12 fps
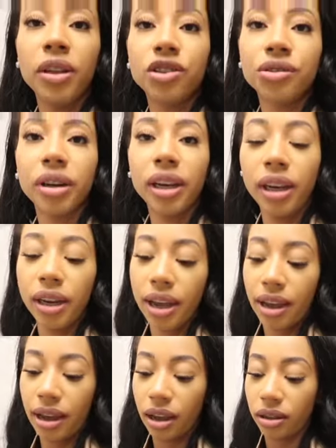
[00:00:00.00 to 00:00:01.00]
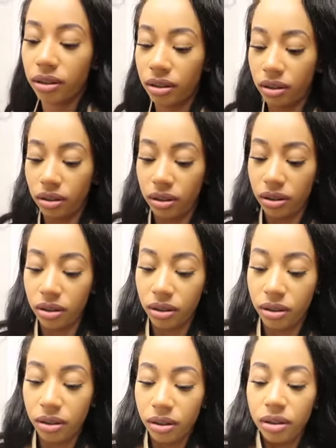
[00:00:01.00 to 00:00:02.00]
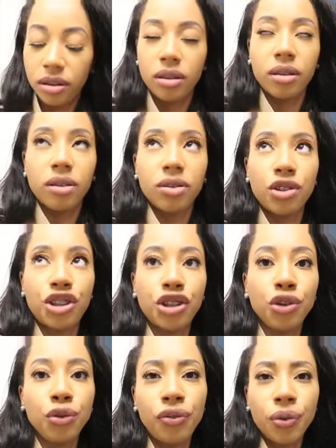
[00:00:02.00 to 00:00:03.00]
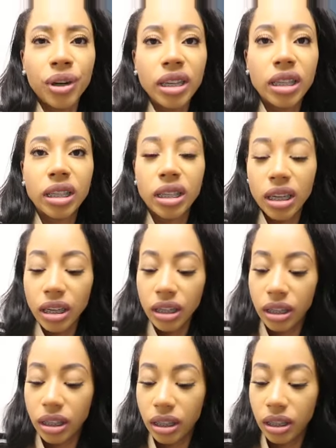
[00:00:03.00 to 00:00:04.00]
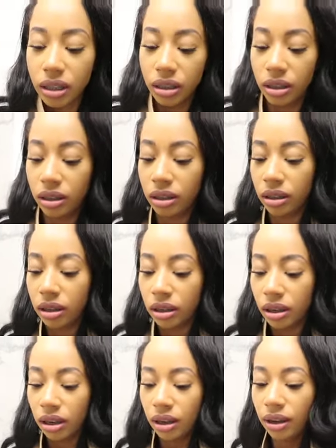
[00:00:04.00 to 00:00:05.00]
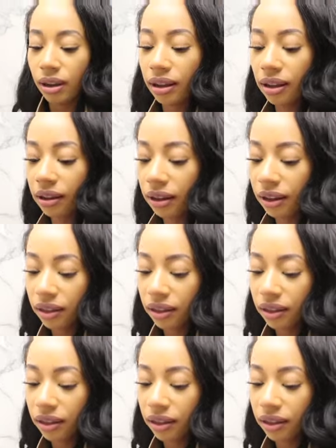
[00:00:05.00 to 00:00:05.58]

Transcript: the train at 2:46.